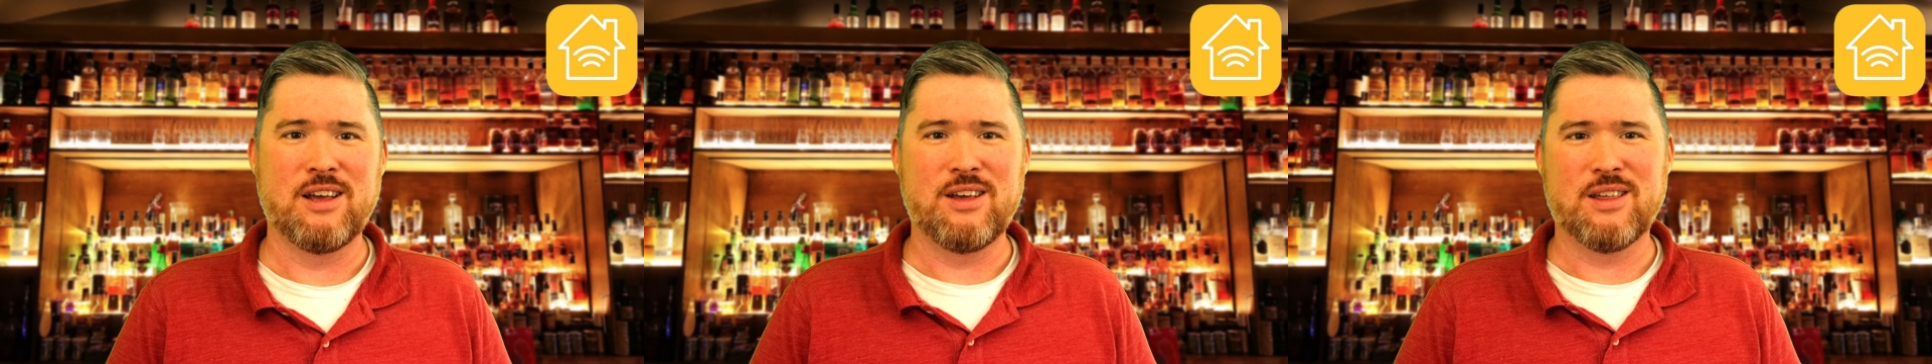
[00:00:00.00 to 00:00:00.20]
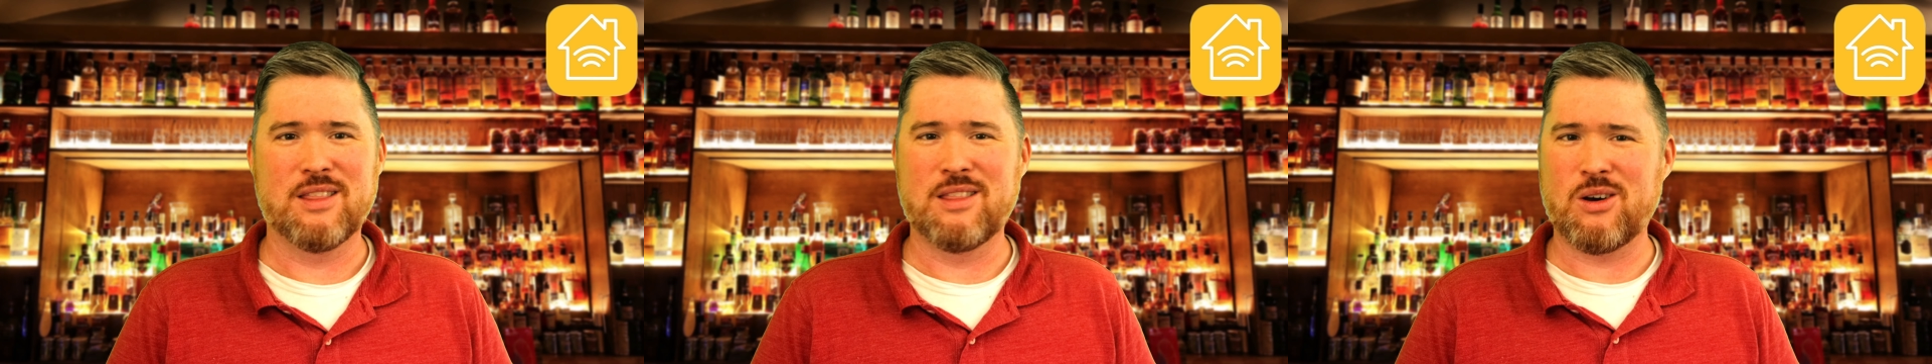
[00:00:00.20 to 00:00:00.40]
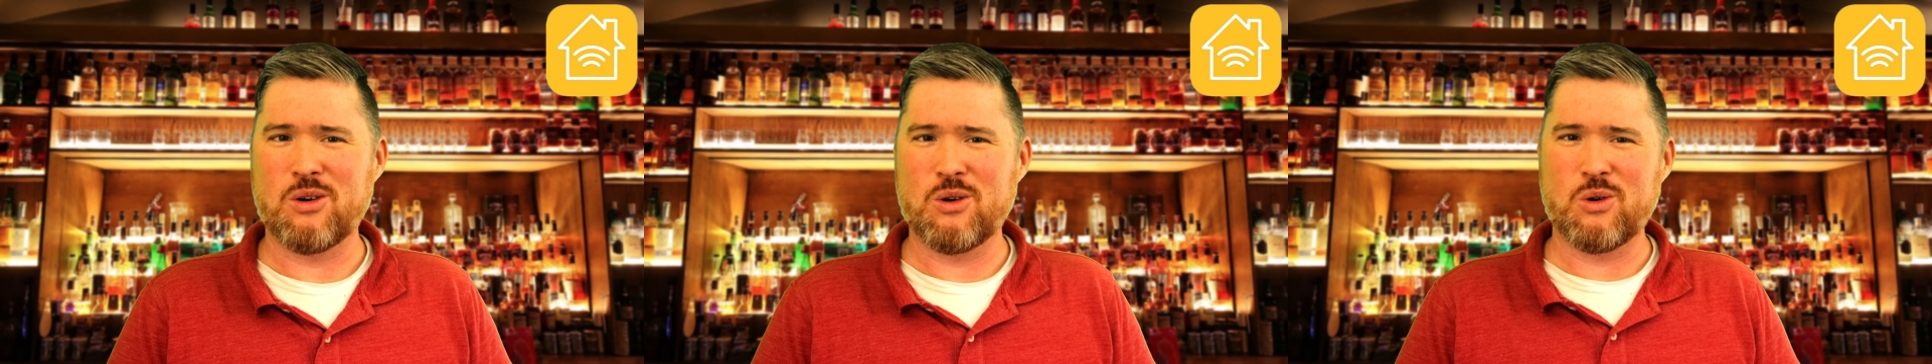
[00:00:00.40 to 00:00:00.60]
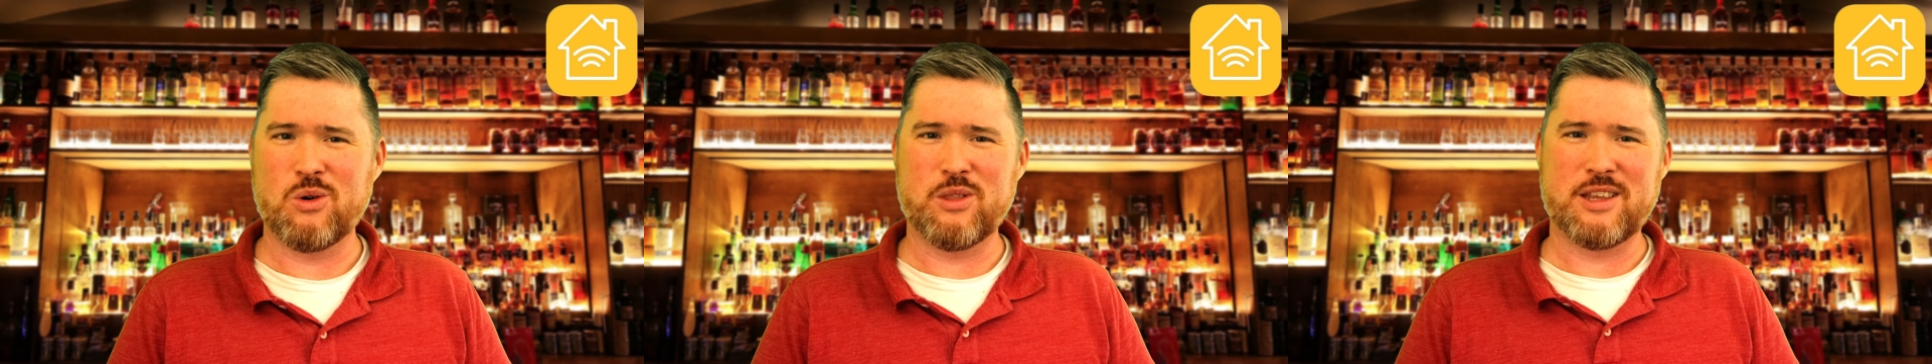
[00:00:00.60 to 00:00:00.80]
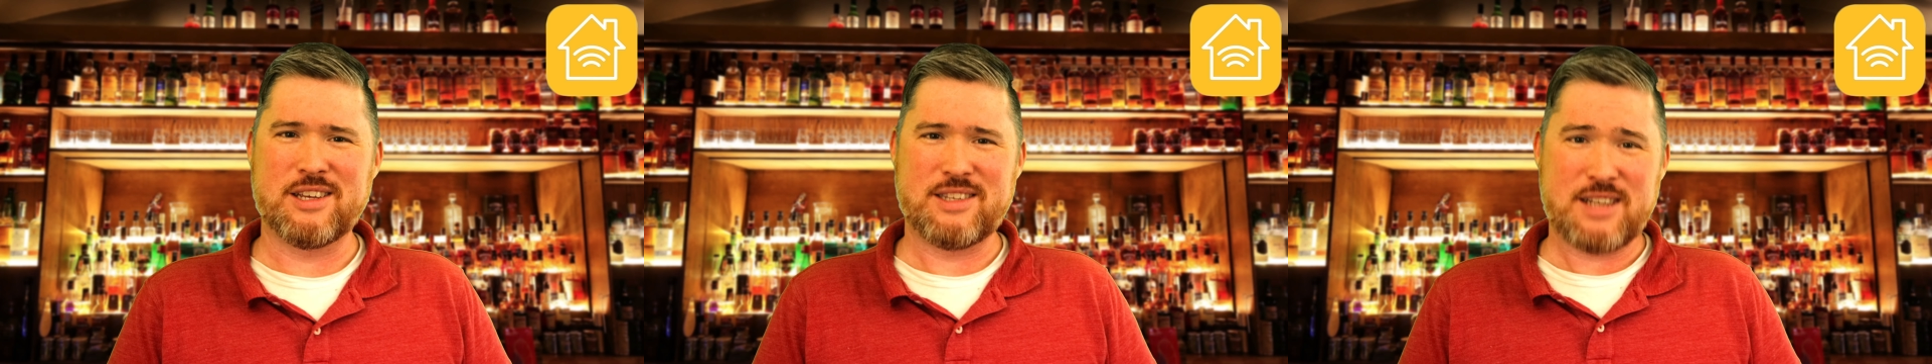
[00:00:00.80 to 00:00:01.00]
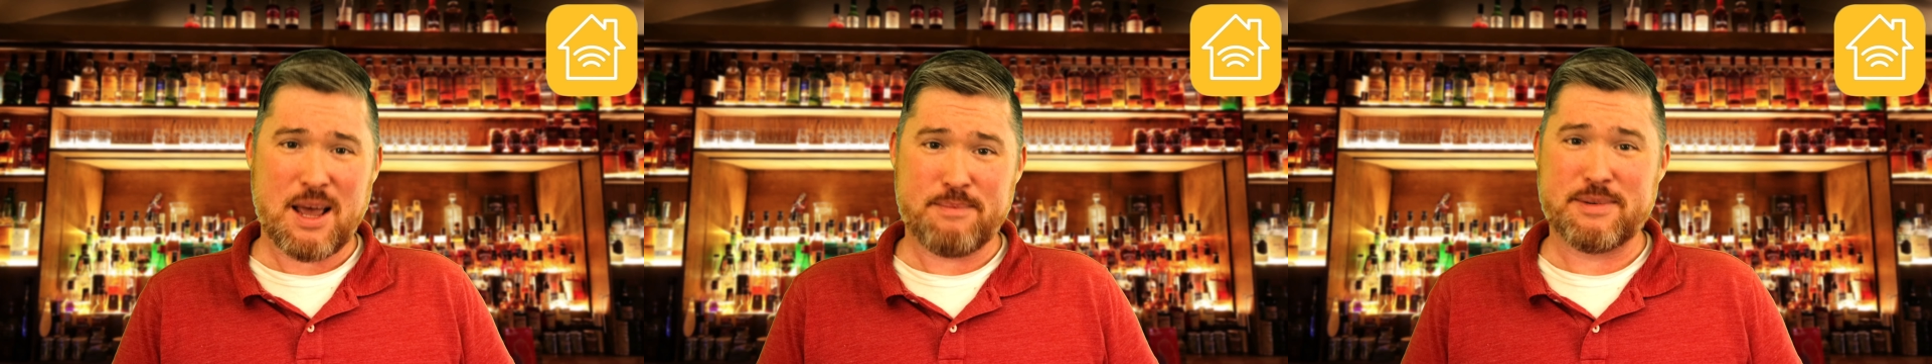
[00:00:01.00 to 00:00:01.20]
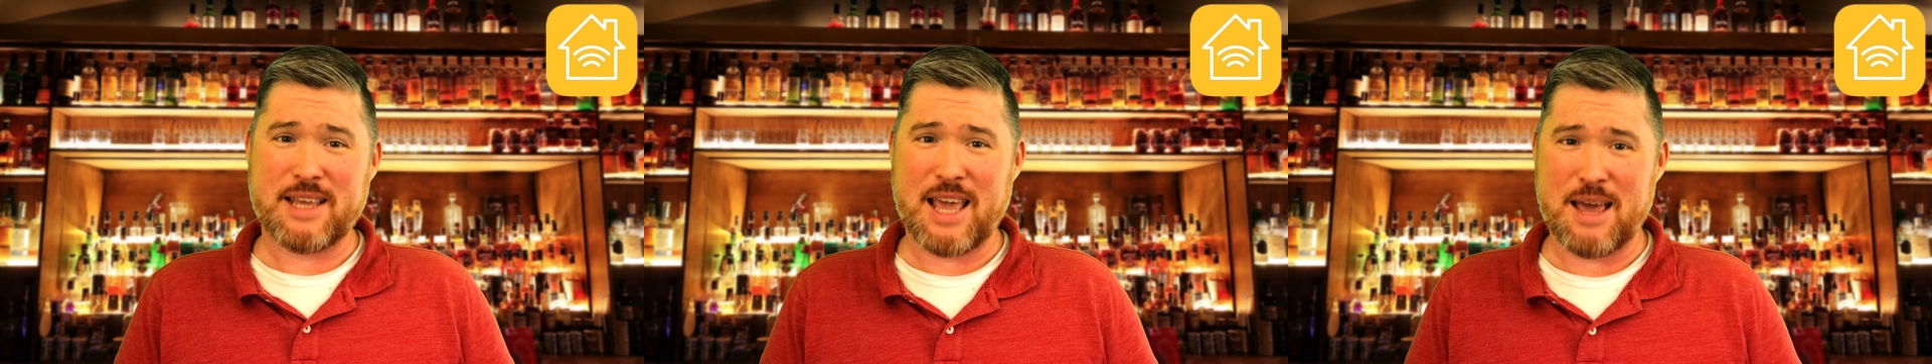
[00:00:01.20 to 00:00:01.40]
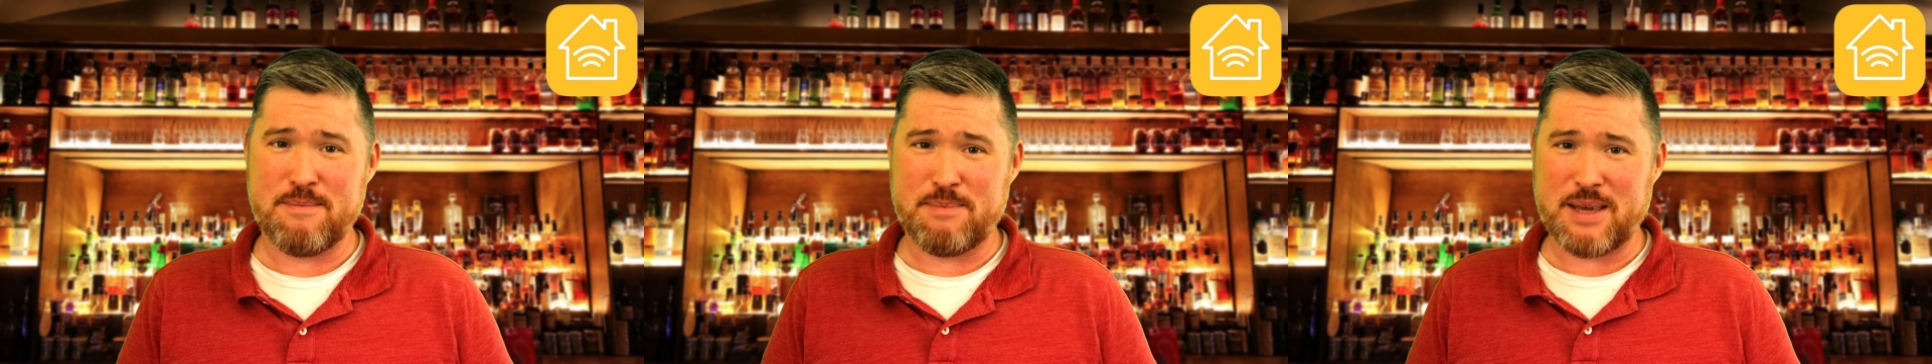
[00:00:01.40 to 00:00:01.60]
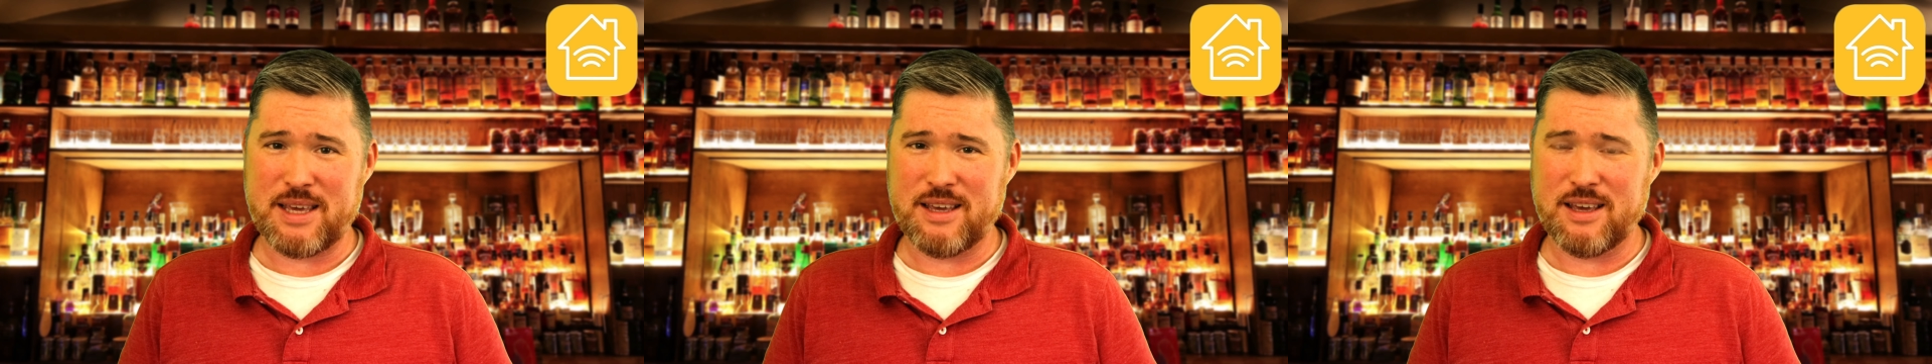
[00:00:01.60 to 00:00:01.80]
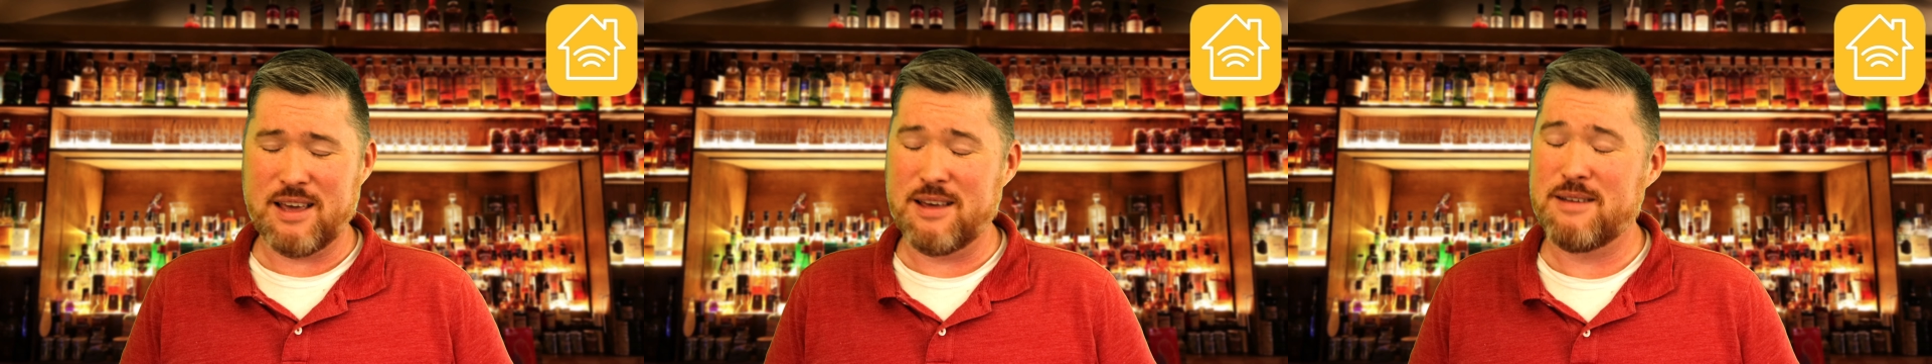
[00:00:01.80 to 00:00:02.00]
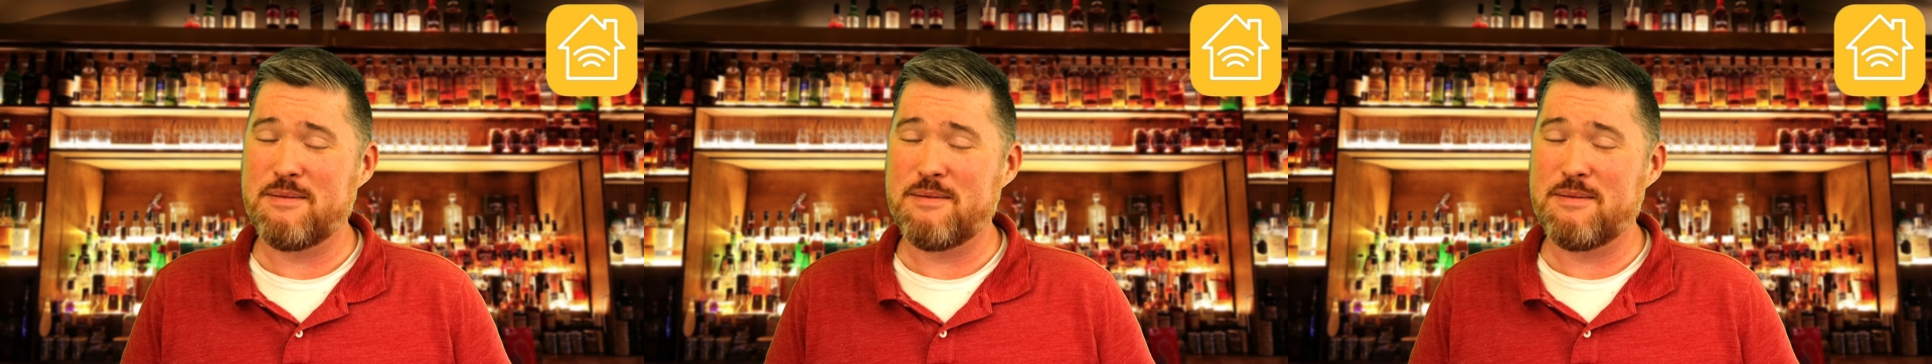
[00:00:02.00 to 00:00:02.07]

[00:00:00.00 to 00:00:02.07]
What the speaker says: though the steps can be